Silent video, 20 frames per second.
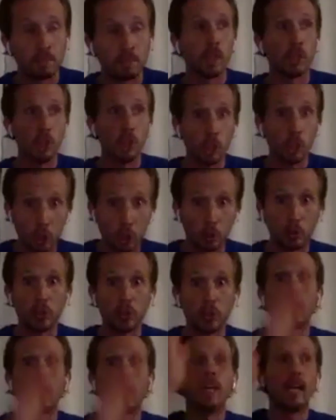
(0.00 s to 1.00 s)
but
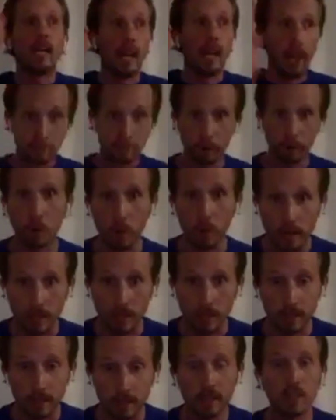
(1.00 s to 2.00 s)
lose every
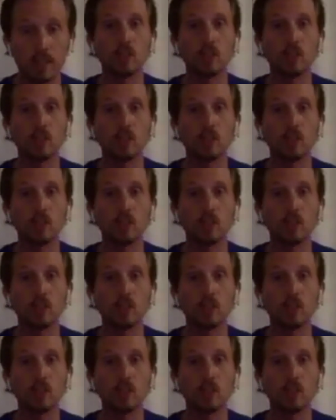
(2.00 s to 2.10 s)
week.